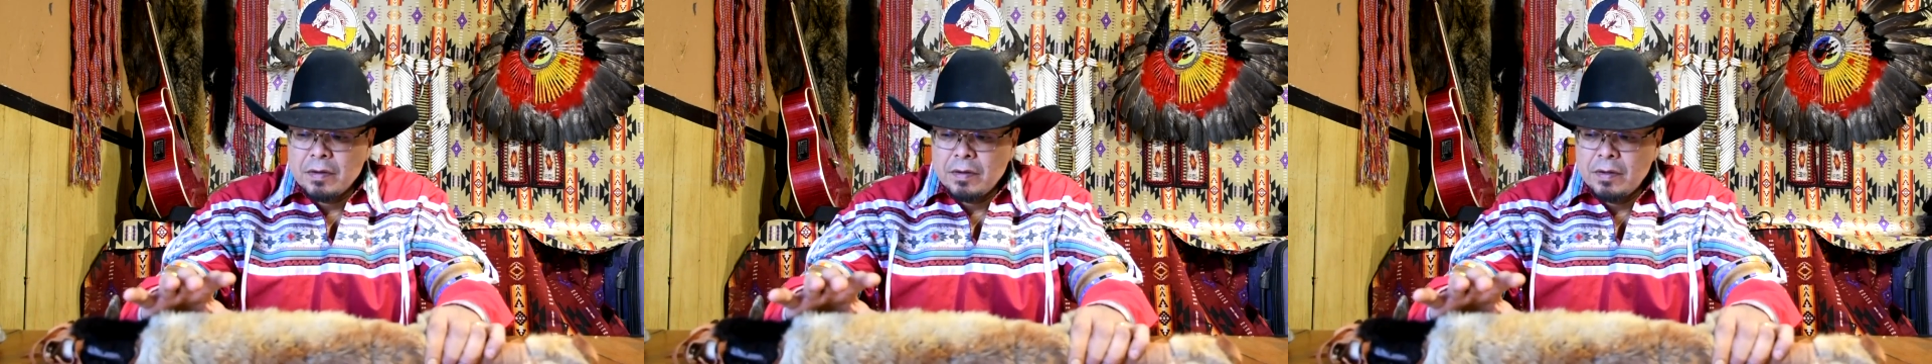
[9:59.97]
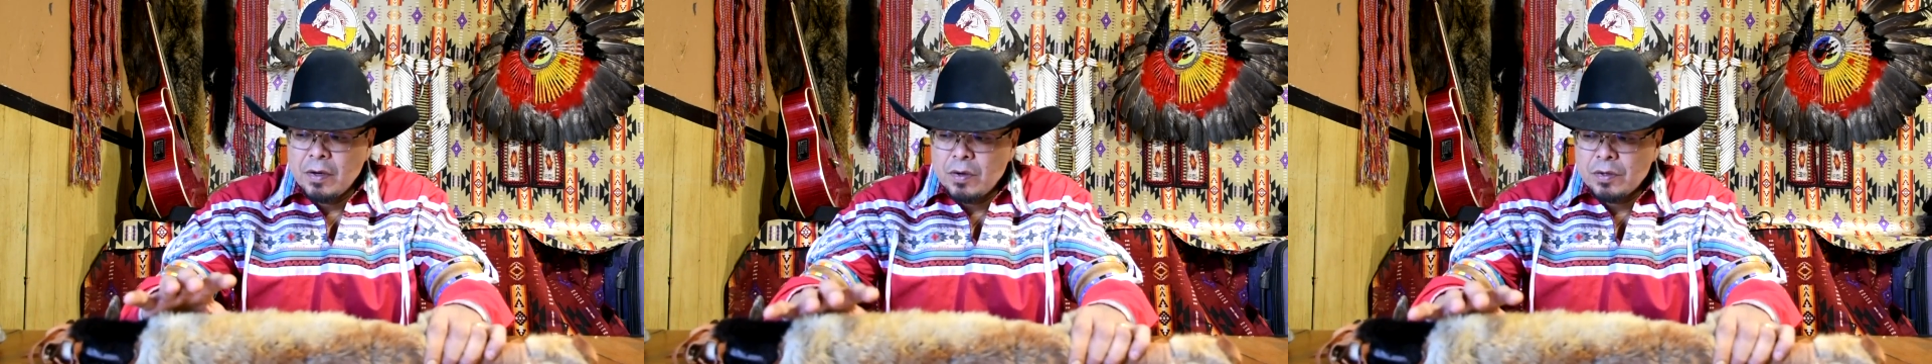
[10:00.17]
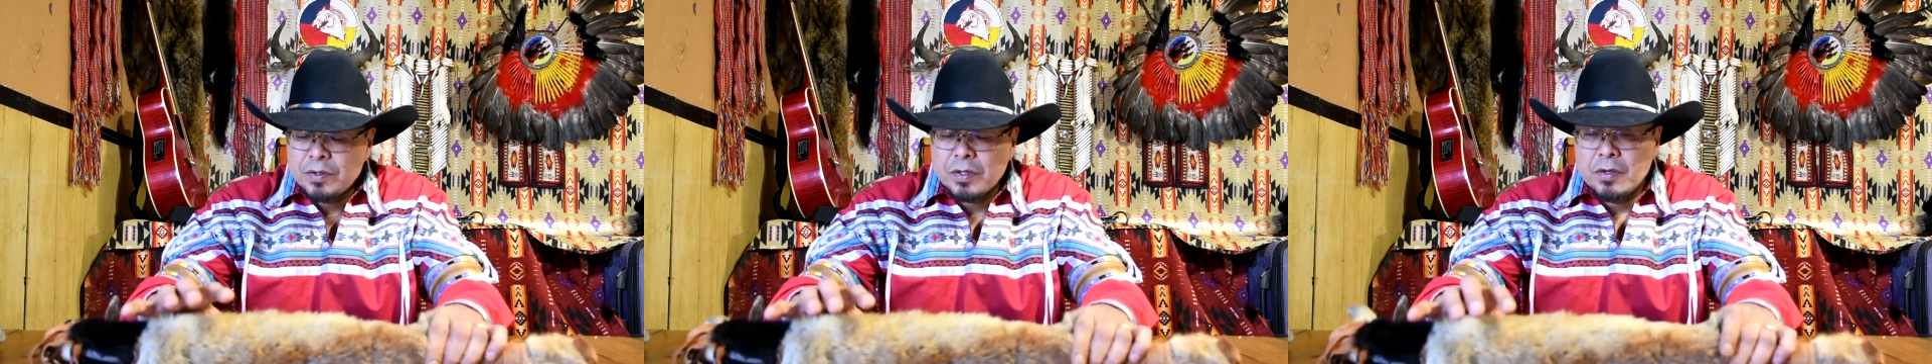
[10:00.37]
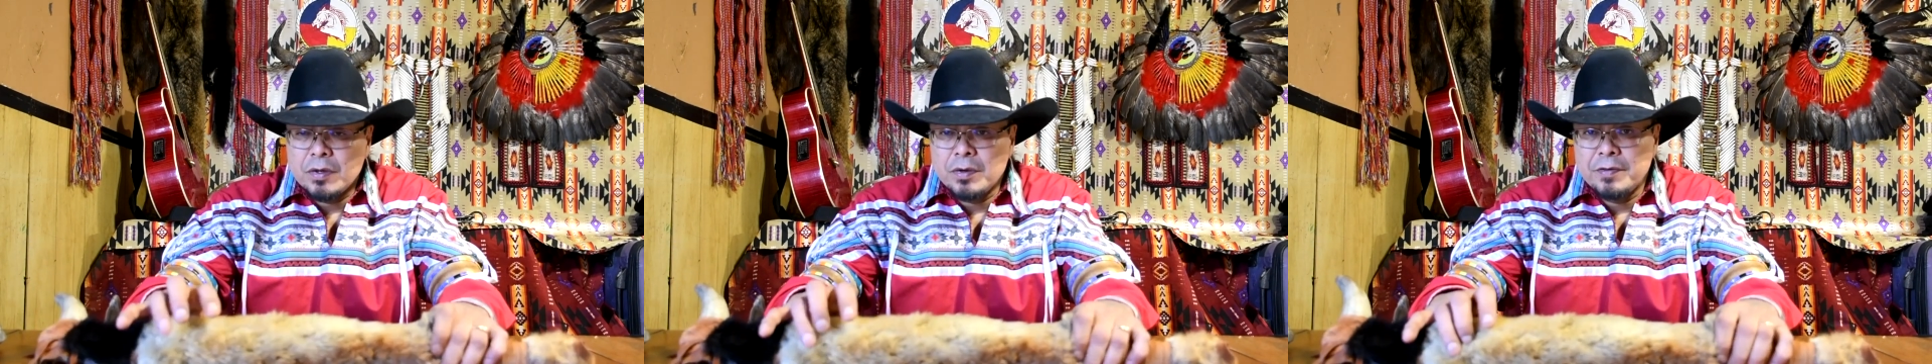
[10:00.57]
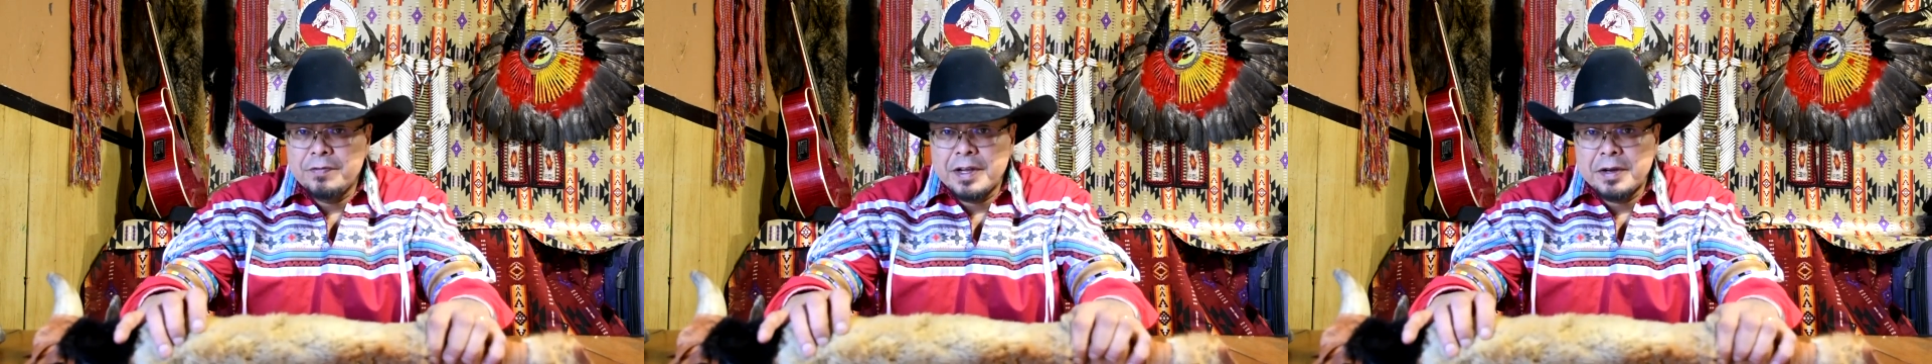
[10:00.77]
those
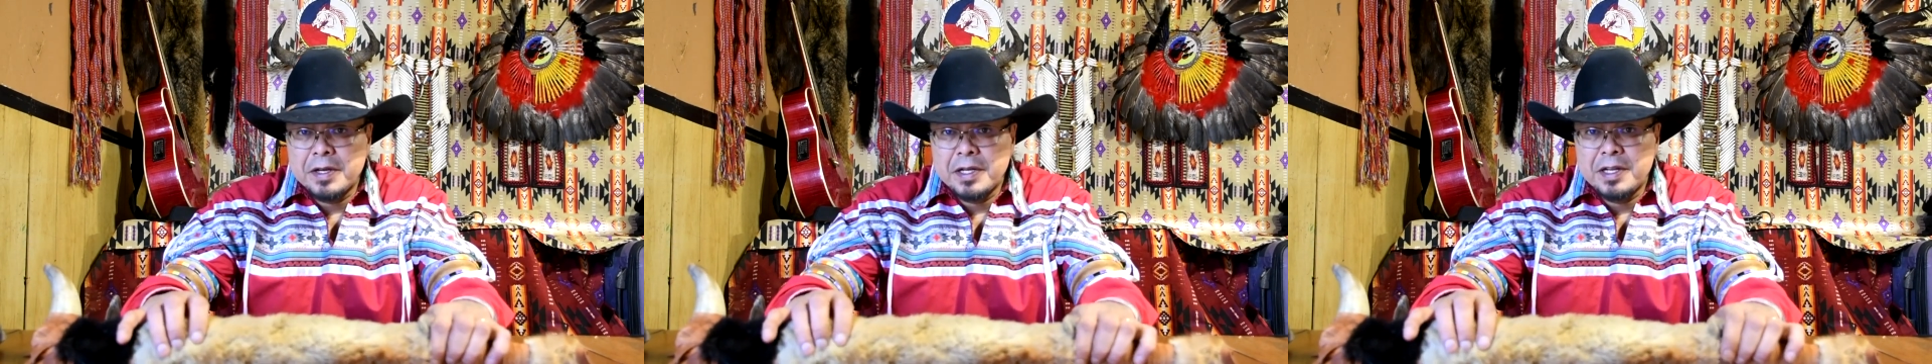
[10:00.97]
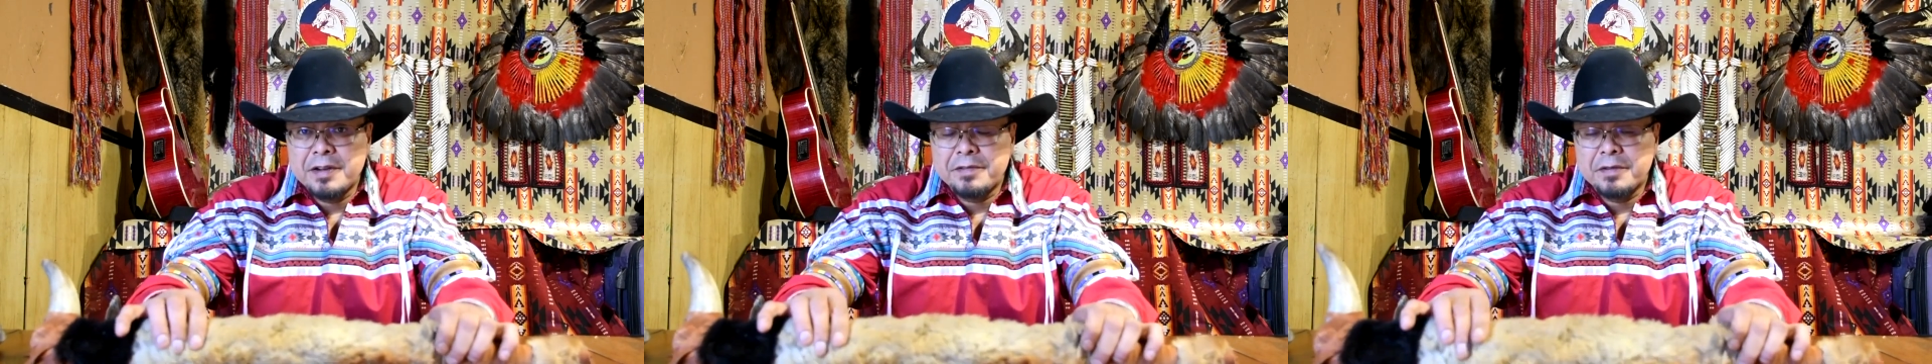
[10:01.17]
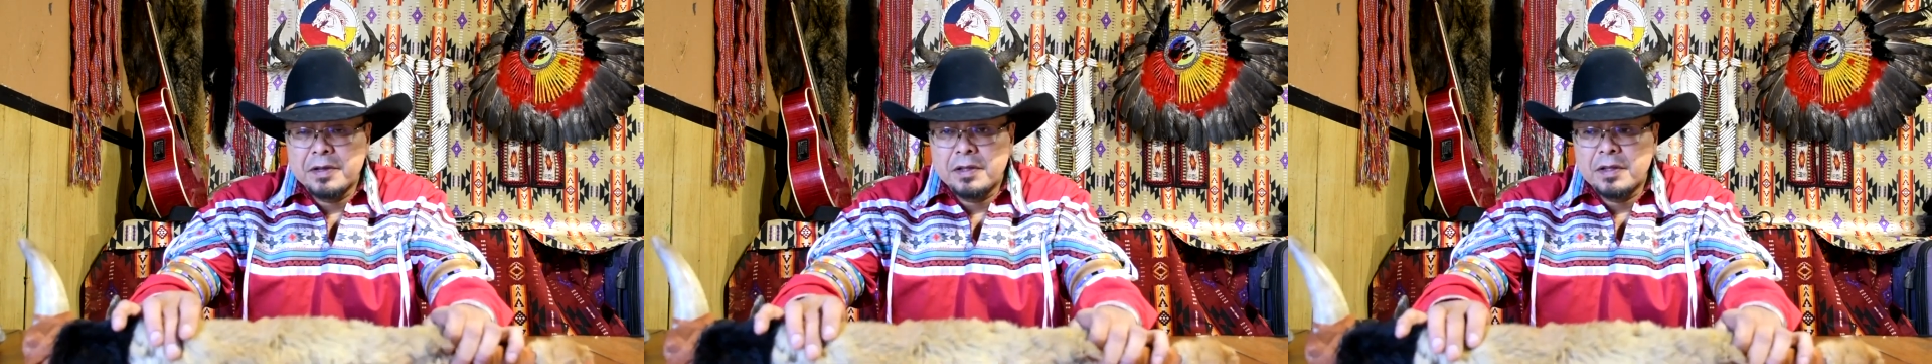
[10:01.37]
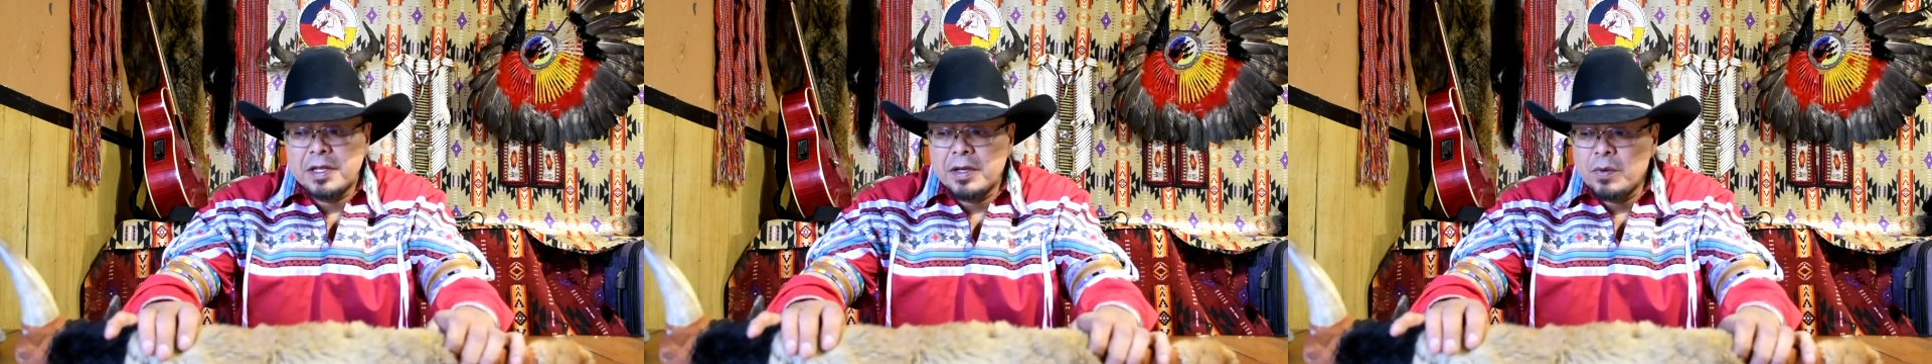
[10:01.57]
go very differently,